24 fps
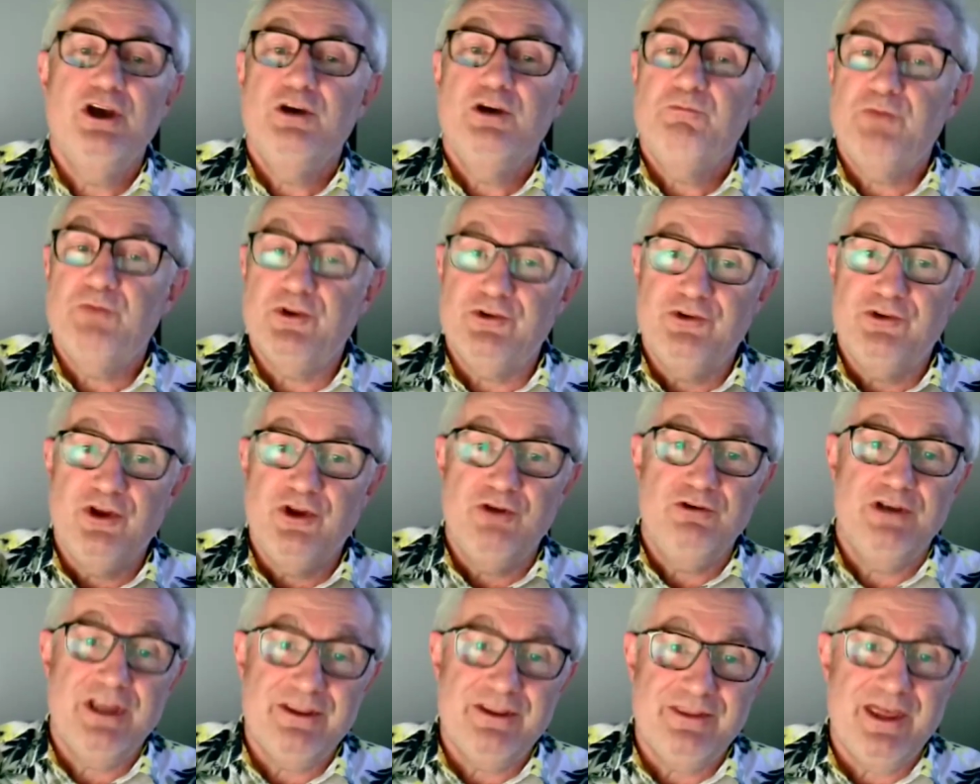But
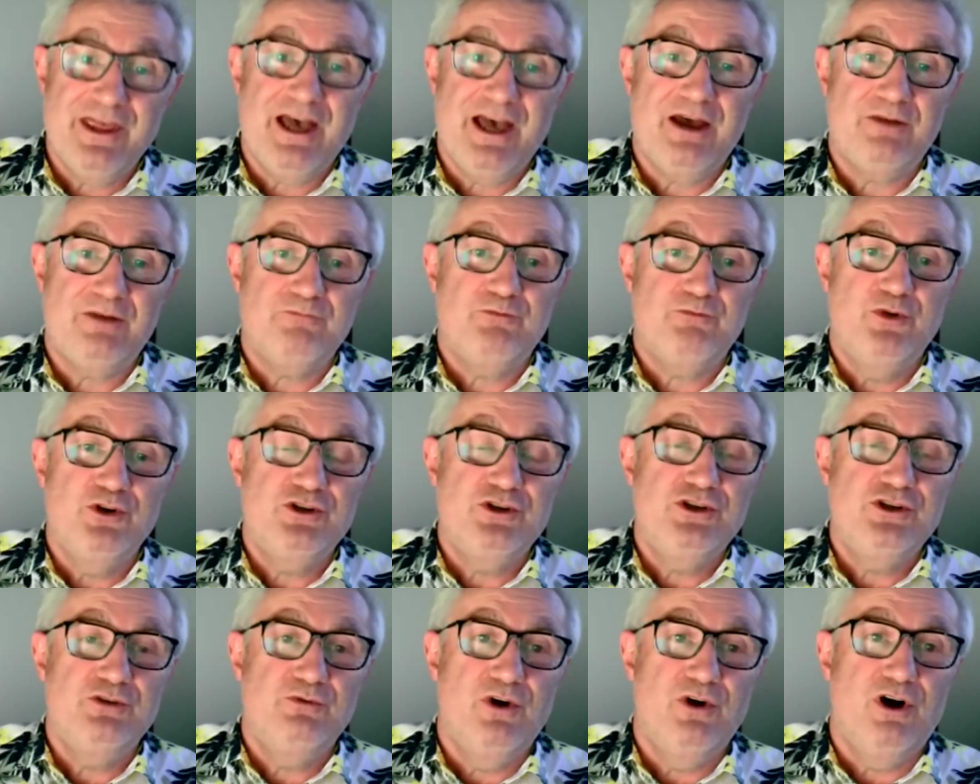don't let that
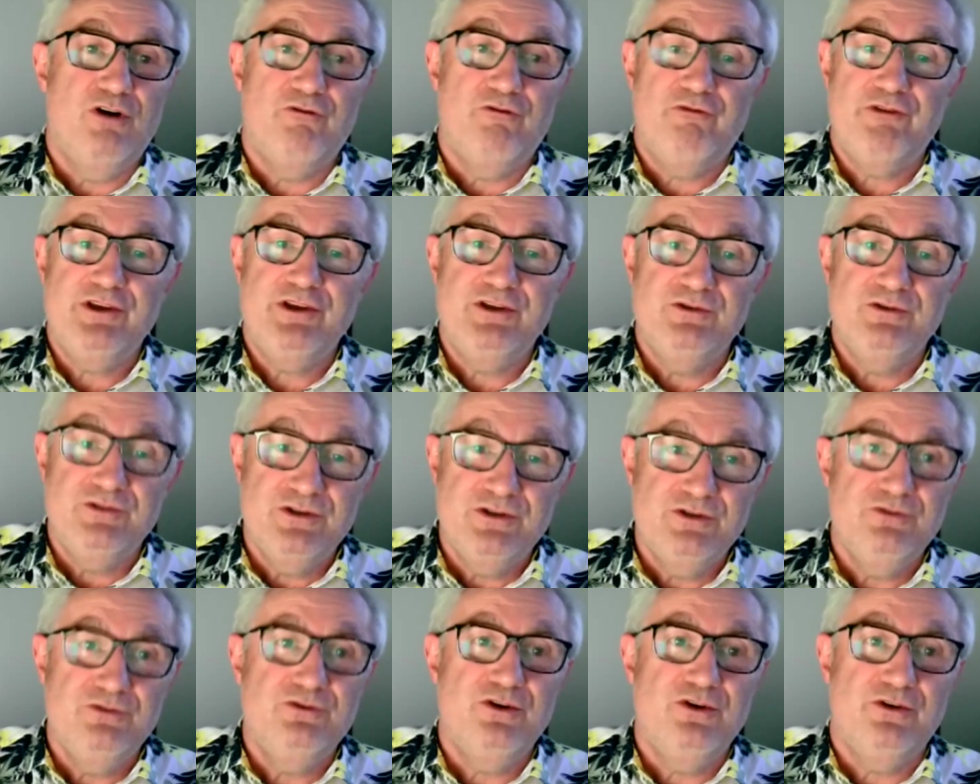put you off. You
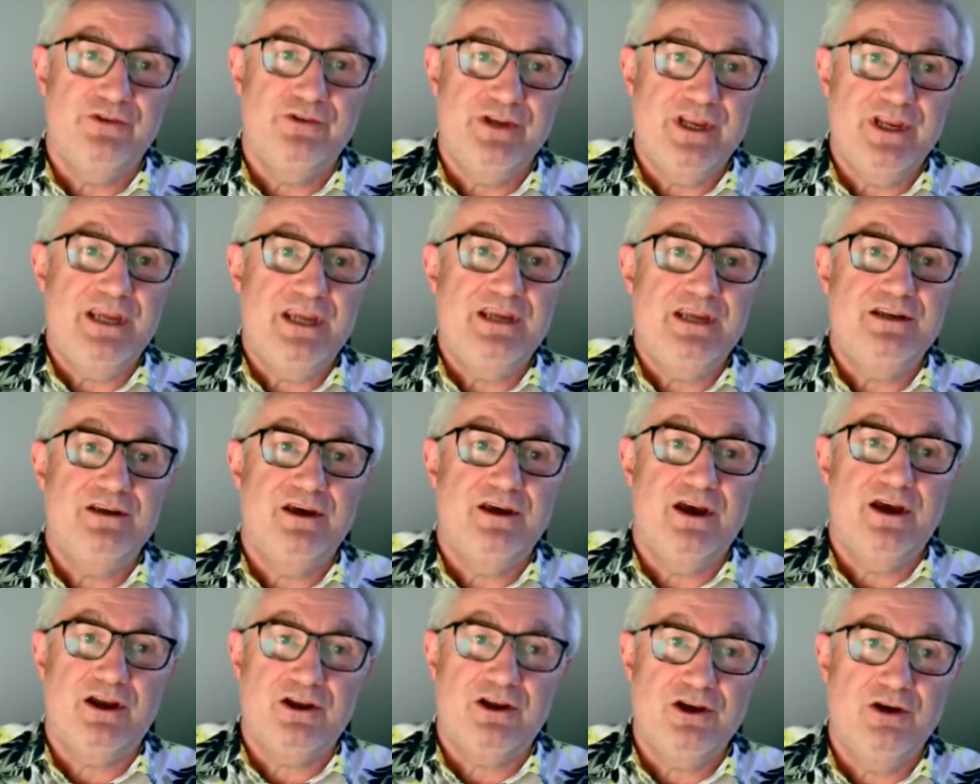do not need
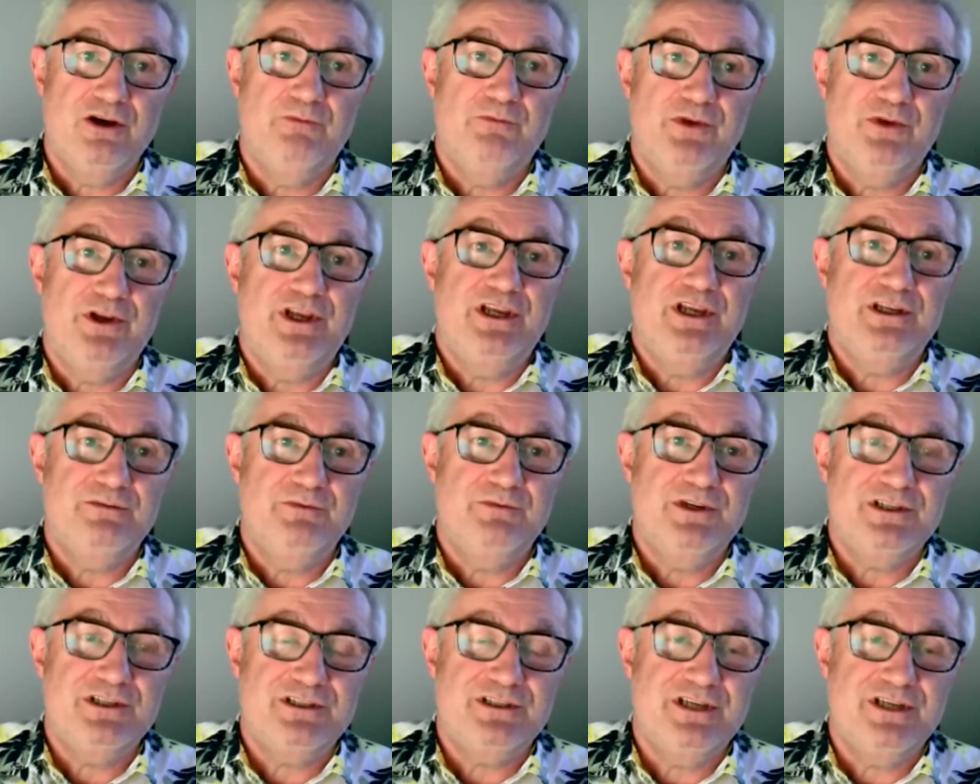a company to
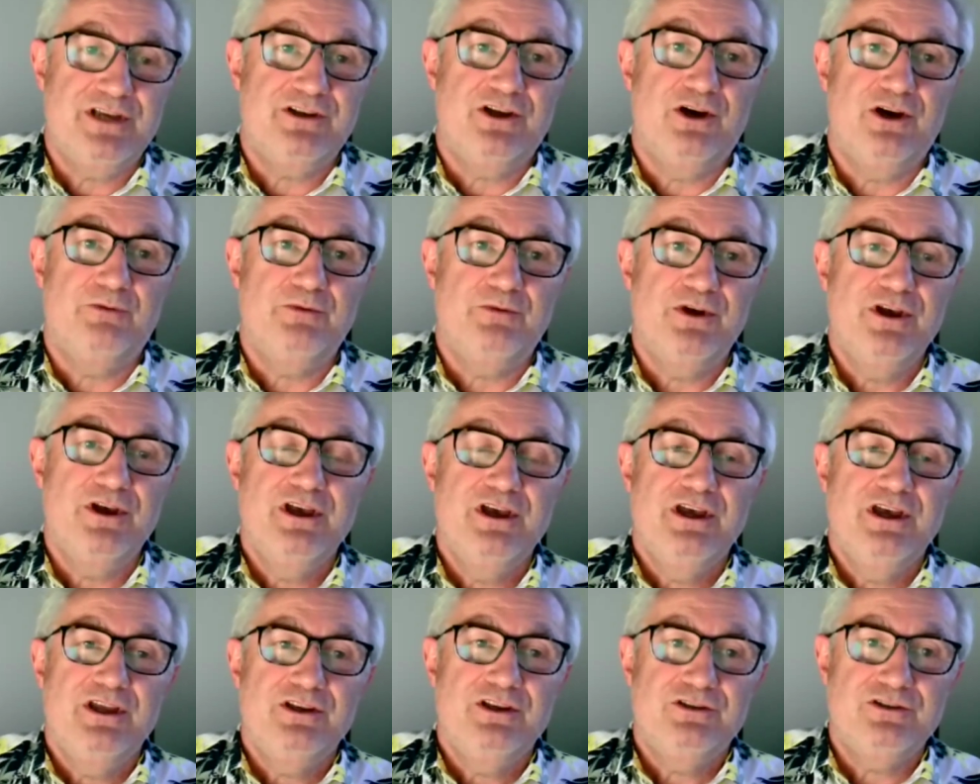be set up
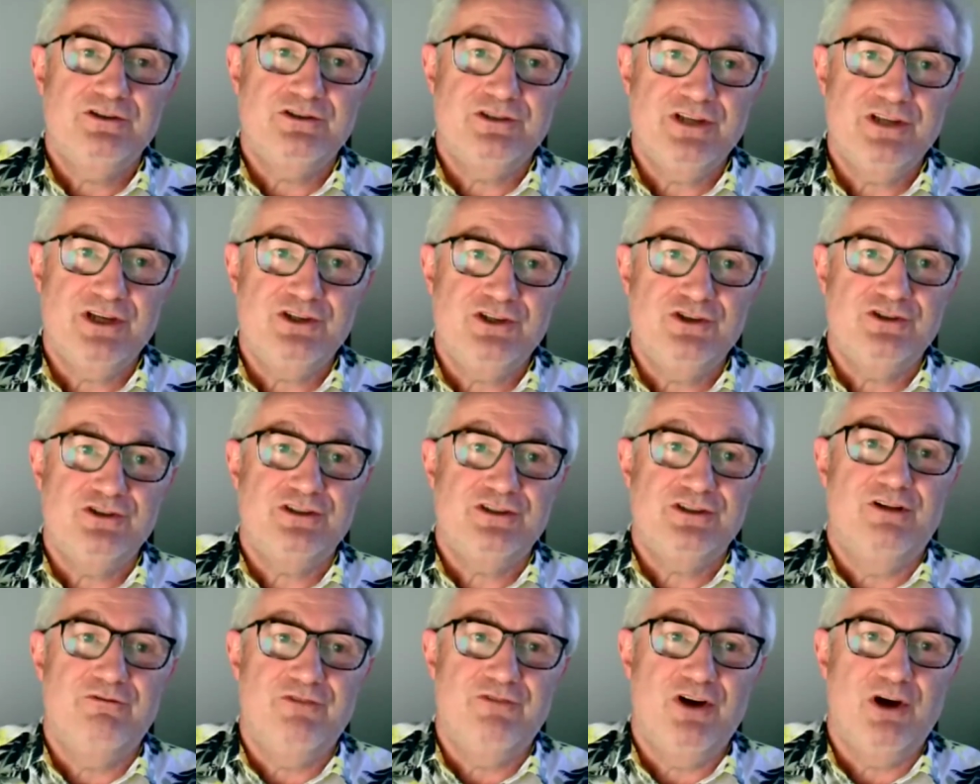to set
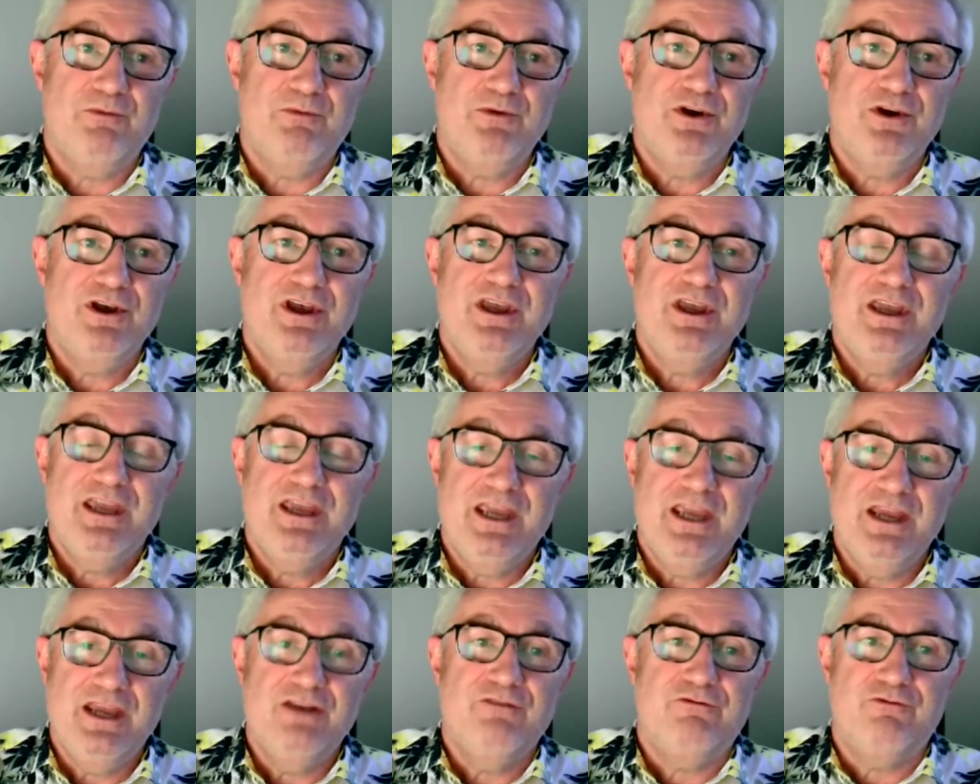yourself up
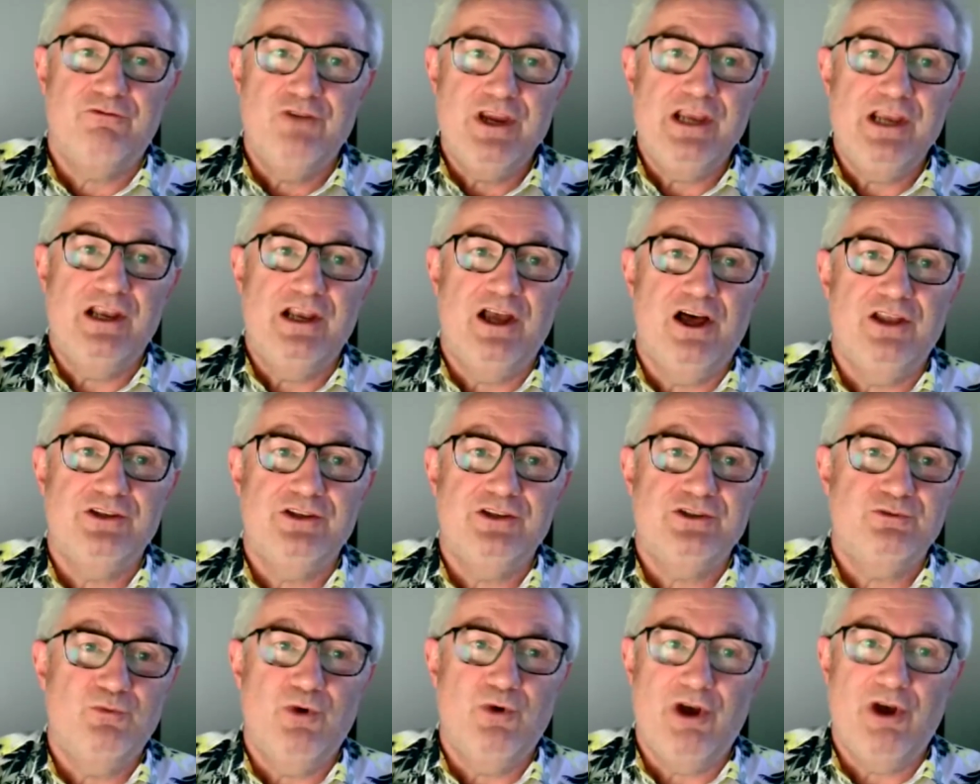in a
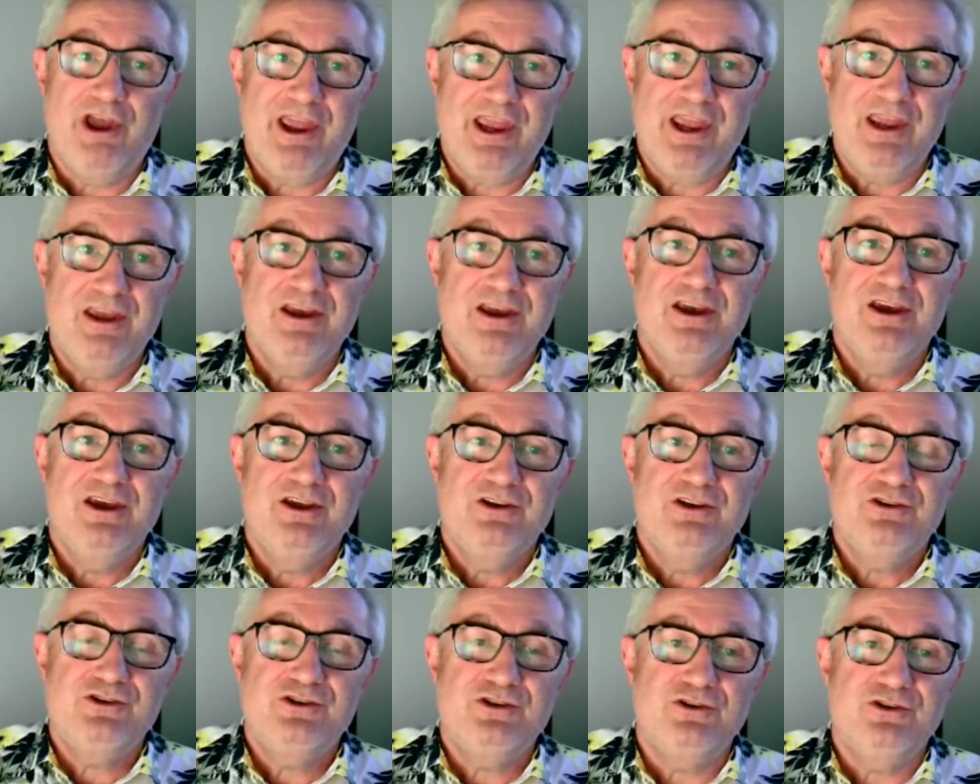freelance way
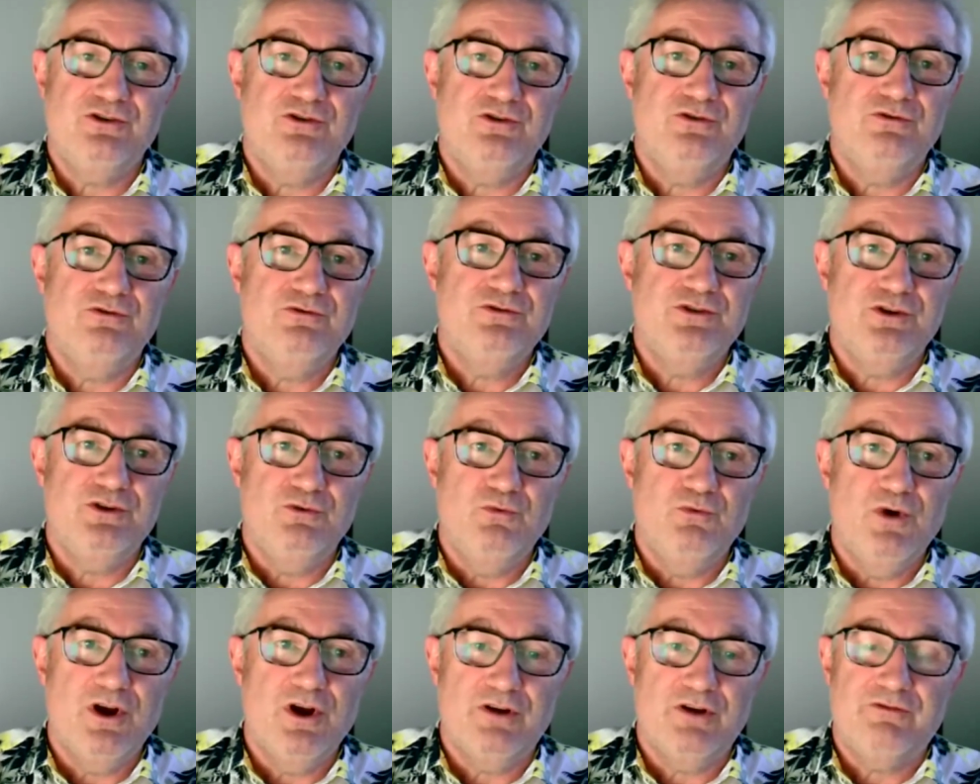to do
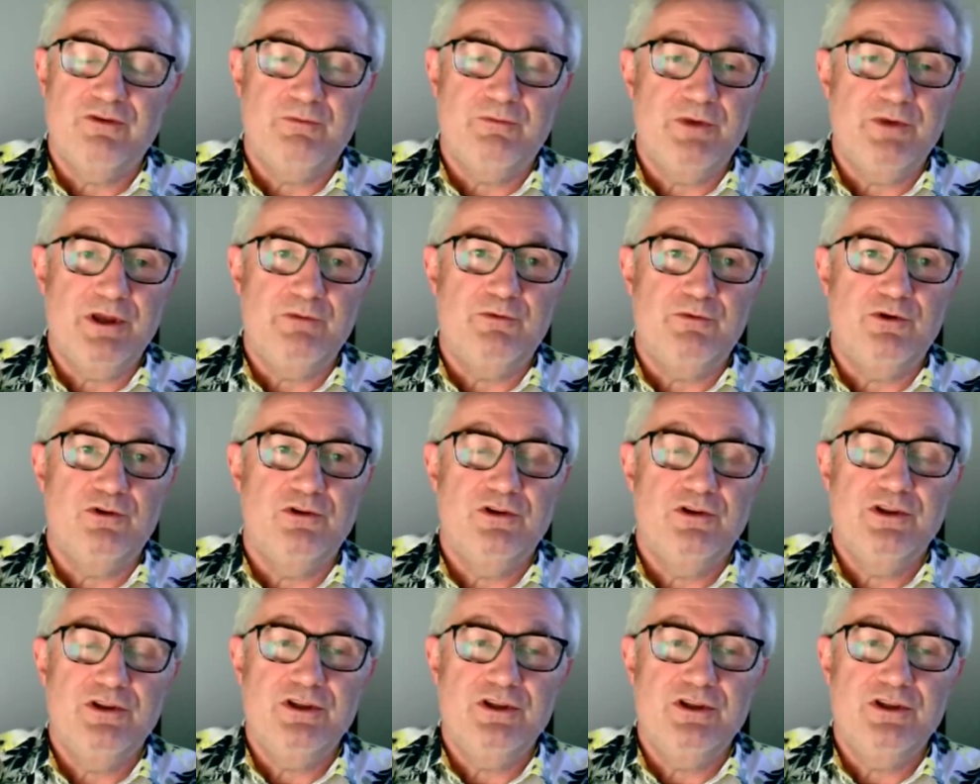work for people.